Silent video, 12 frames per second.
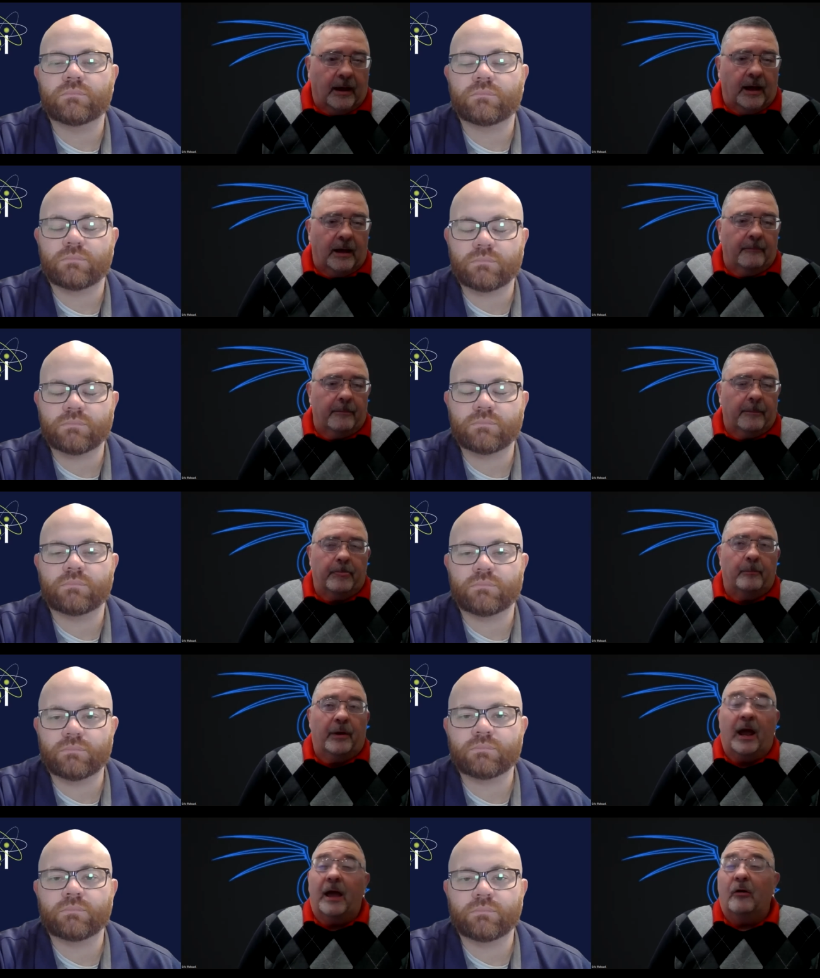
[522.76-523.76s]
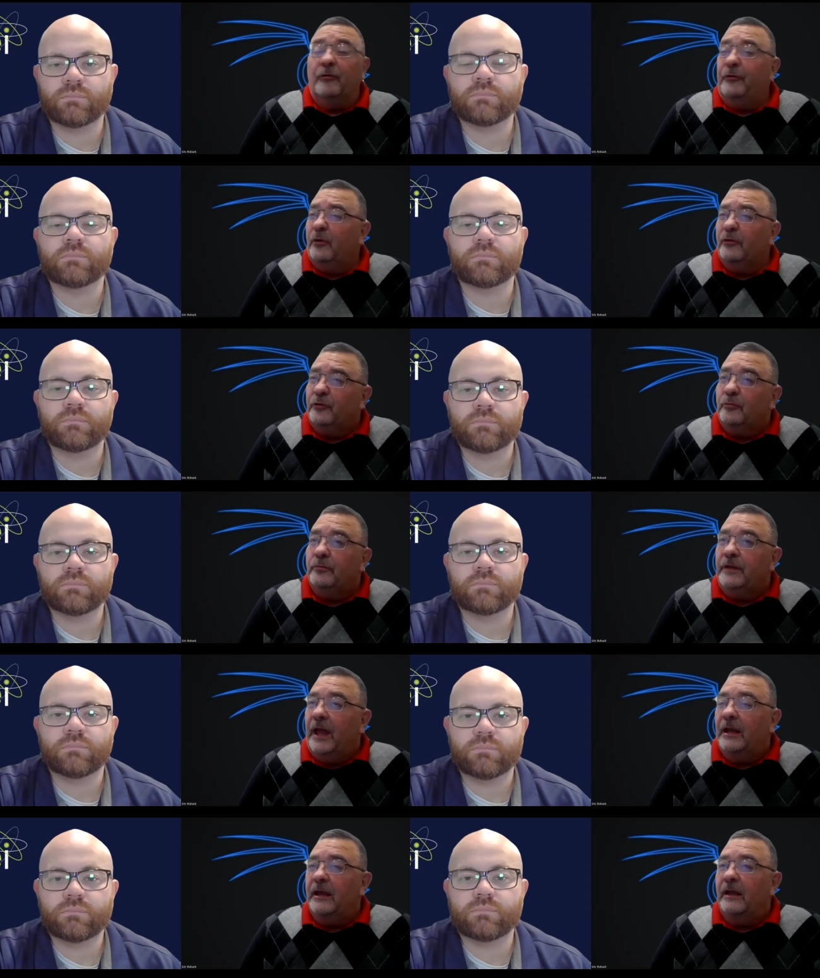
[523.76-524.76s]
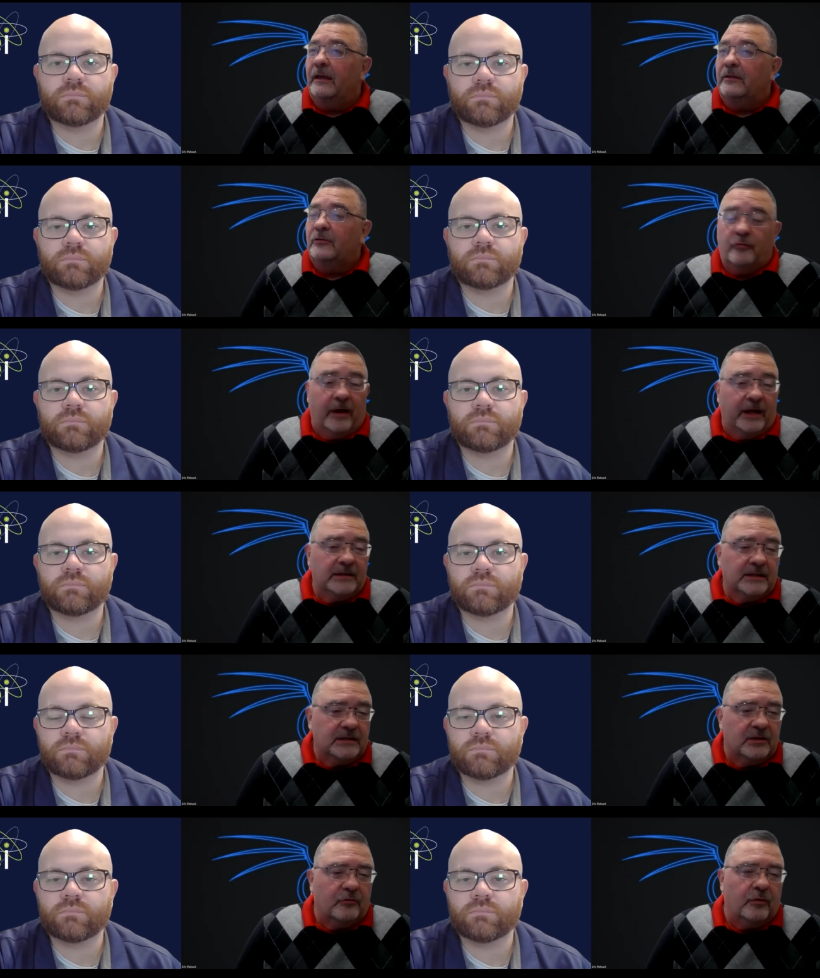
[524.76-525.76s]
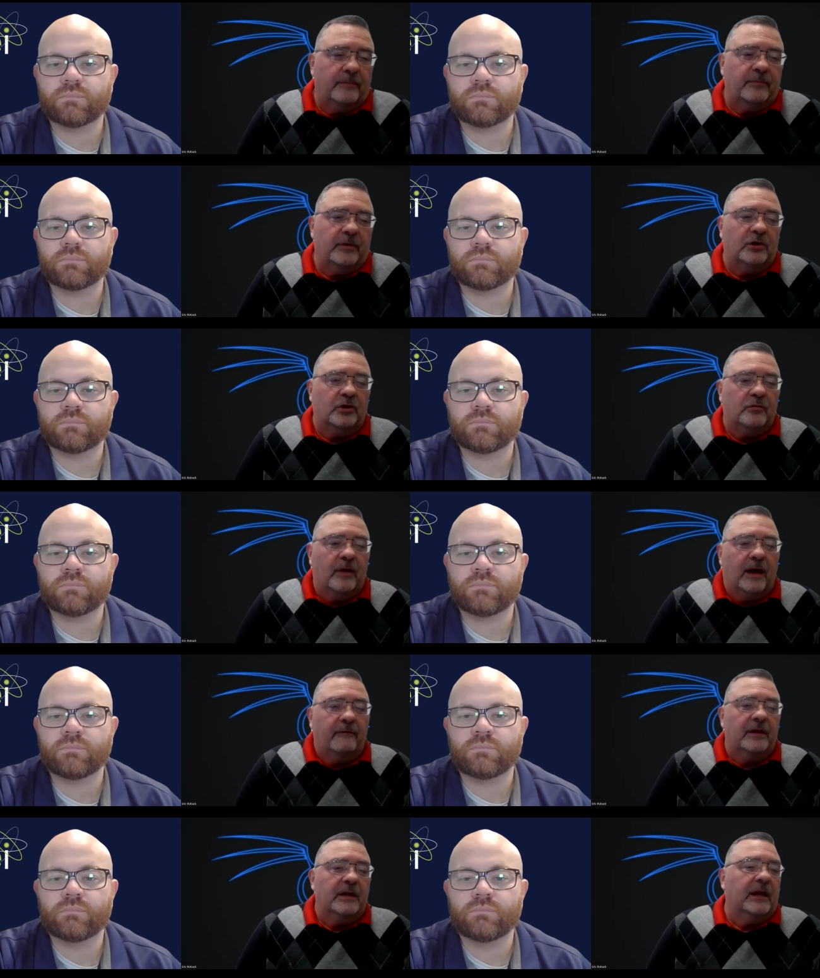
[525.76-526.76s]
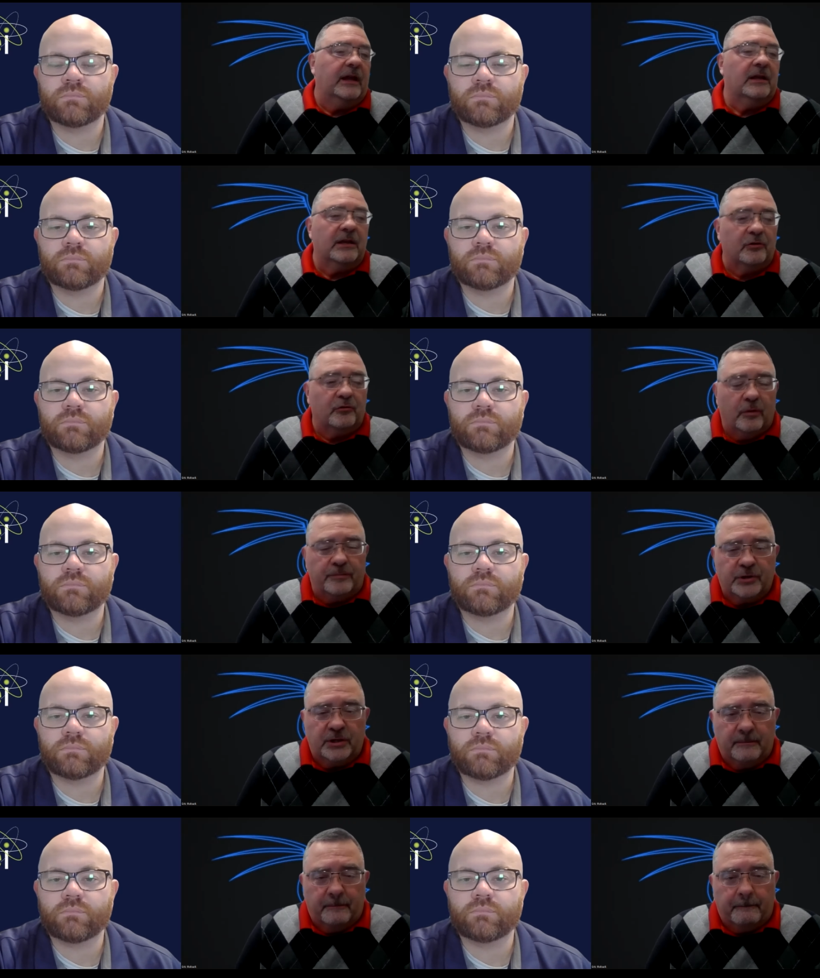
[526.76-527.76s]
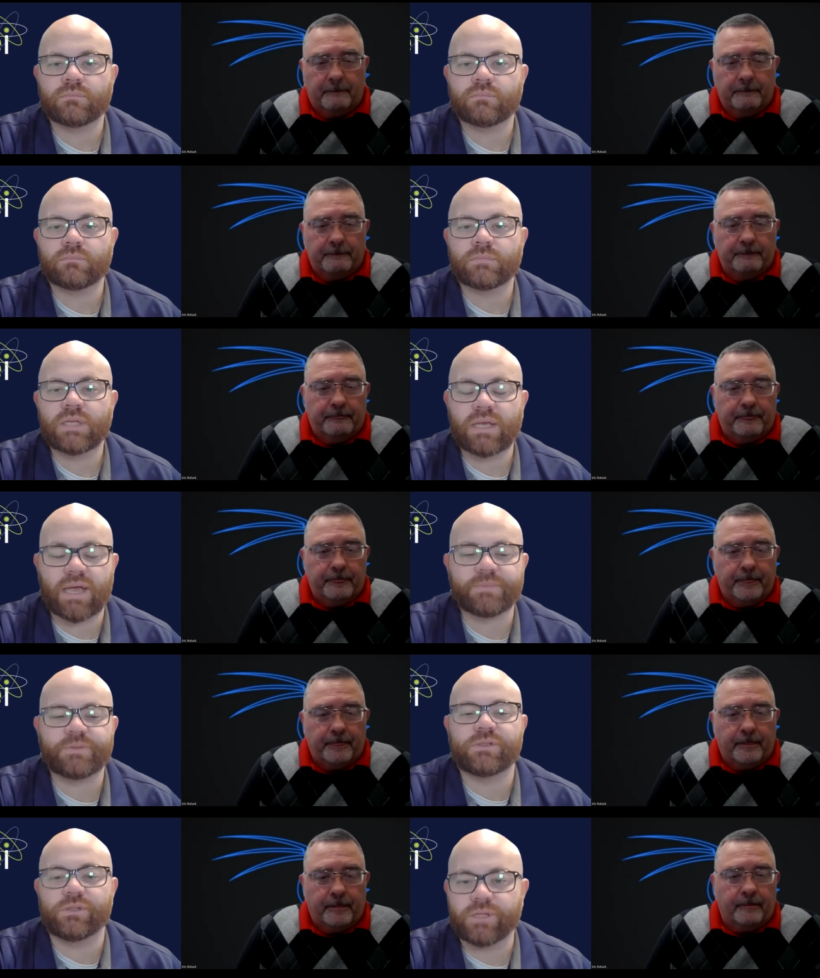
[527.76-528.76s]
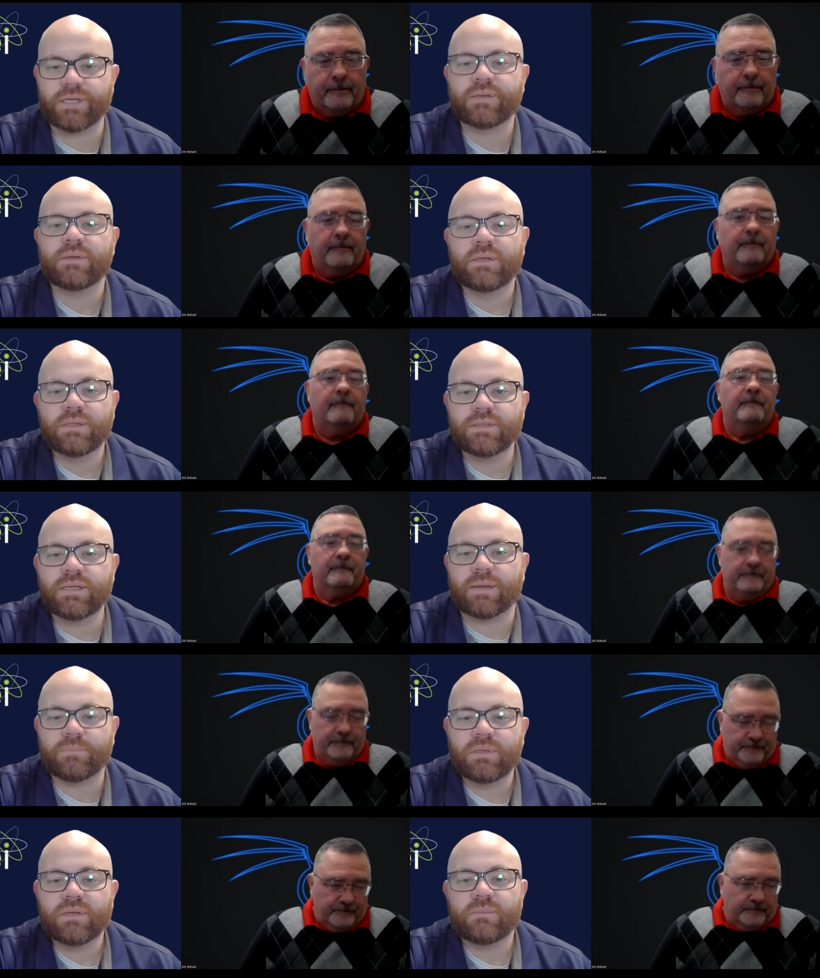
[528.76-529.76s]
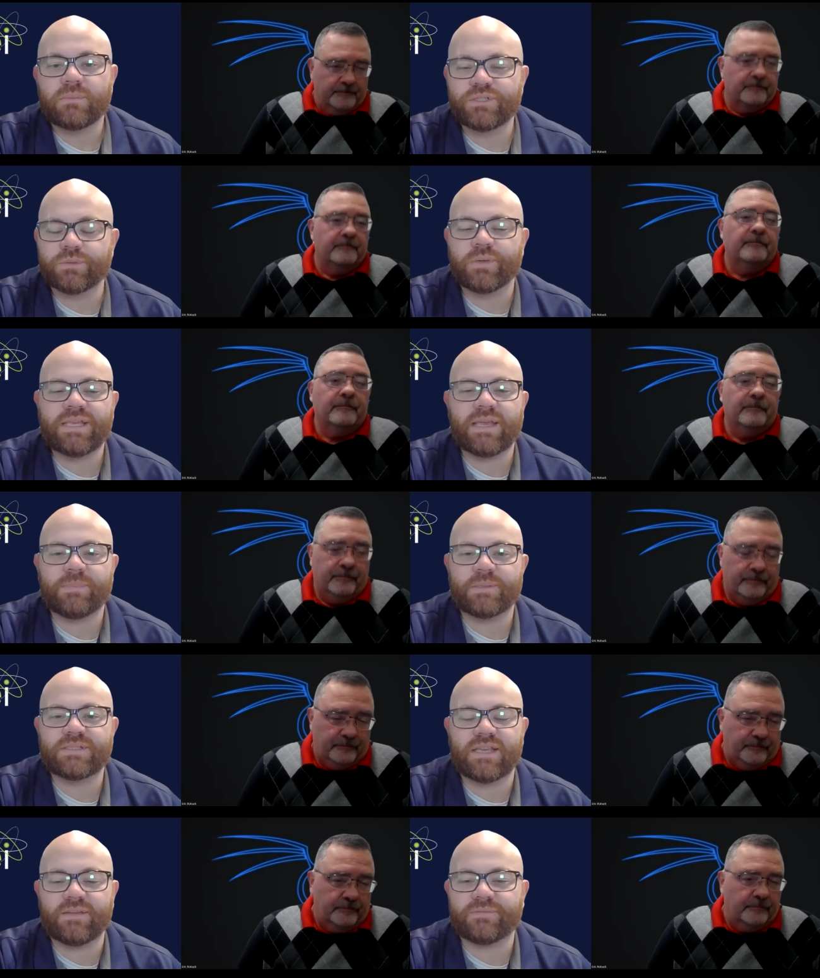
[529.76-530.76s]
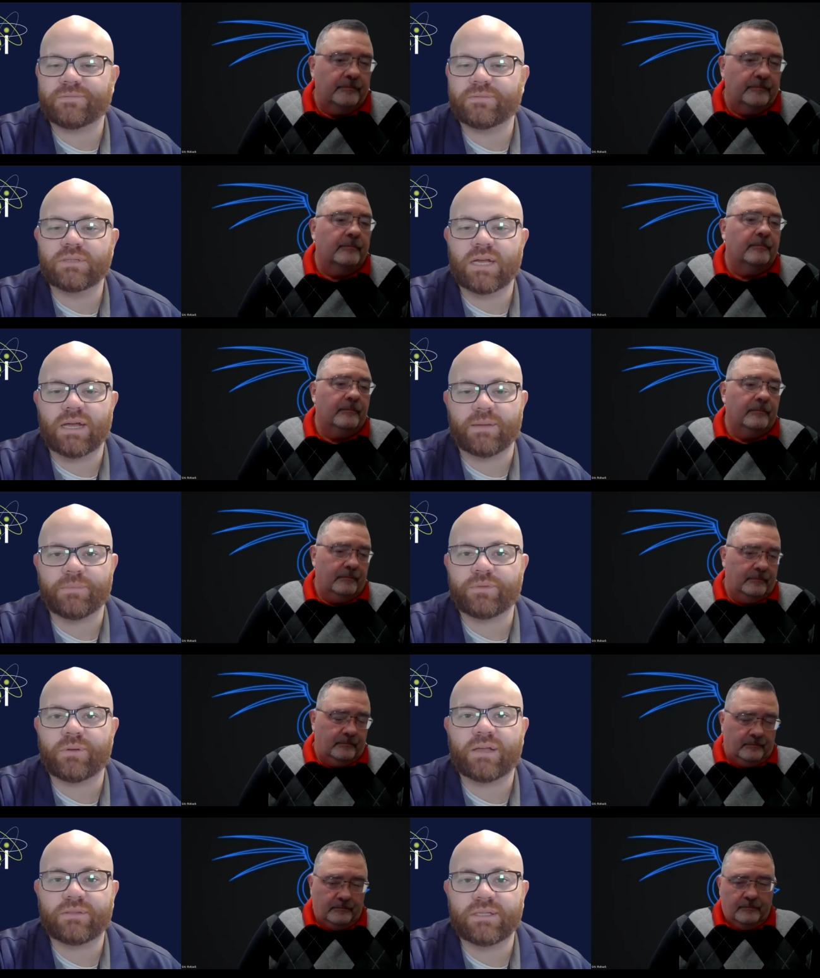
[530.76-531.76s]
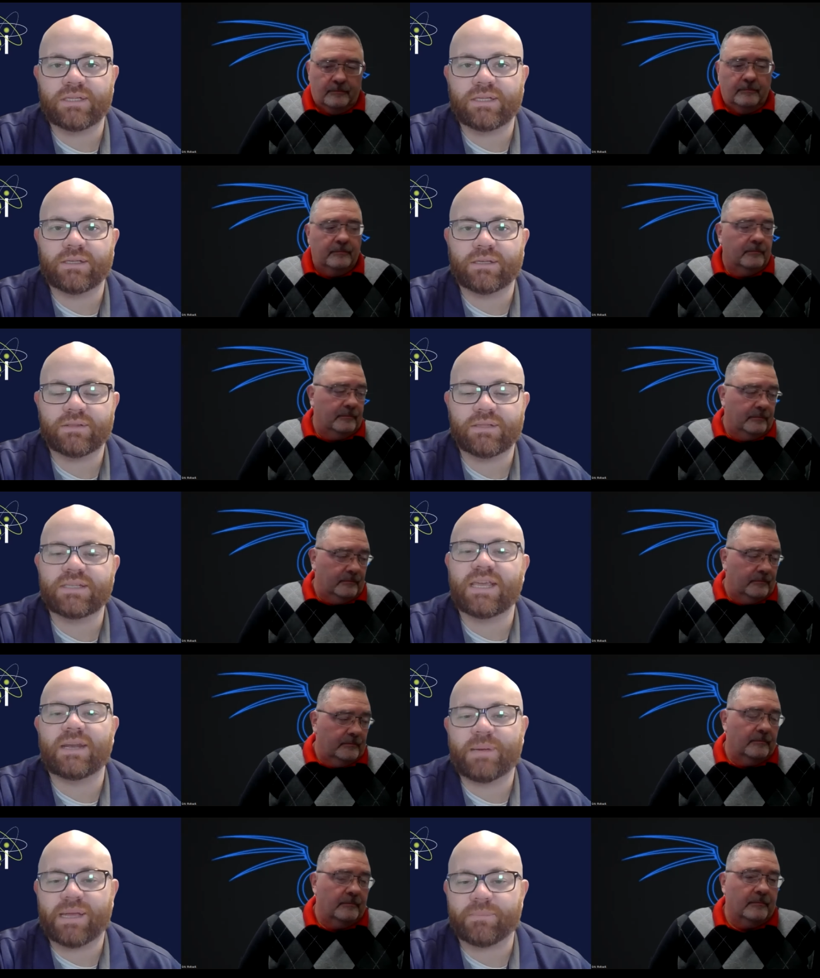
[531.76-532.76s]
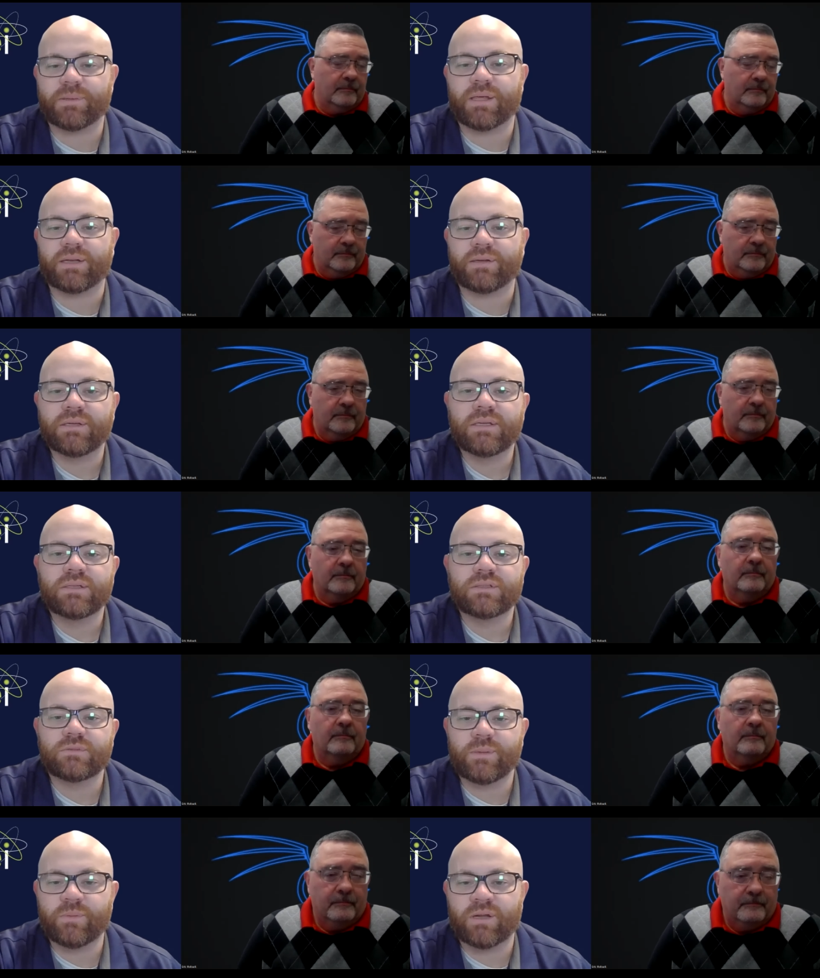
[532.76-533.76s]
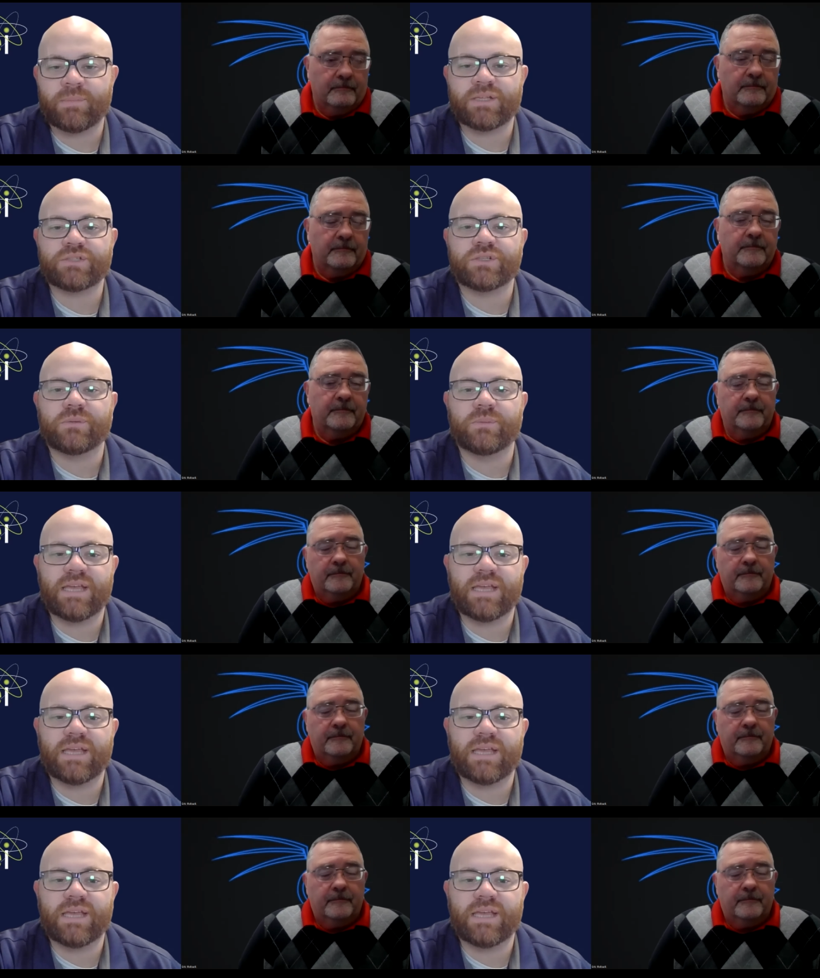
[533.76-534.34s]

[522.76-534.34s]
Speaker 1: Um, but I also assume data in transit's encrypted. Do you have end-to-end encryption?
Speaker 2: Absolutely. Yeah, we we keep it safe um, throughout the the data pipeline. So we want to make sure